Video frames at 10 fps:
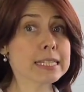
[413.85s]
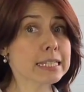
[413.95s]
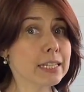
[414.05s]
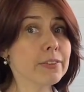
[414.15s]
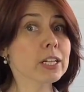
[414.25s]

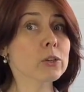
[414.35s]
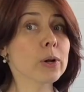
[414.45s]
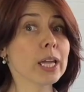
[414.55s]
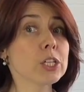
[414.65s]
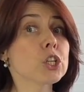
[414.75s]
Sivik
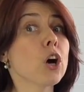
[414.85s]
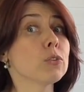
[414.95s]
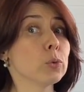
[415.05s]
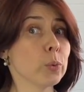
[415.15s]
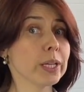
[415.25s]
range of
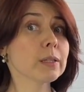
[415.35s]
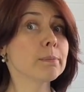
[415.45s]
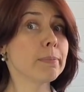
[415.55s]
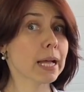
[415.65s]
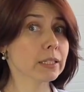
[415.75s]
wheel
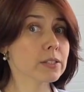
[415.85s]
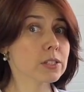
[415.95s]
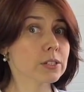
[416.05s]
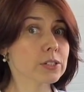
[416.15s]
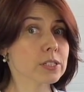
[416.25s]

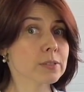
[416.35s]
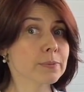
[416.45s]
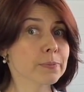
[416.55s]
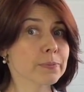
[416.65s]
balancers.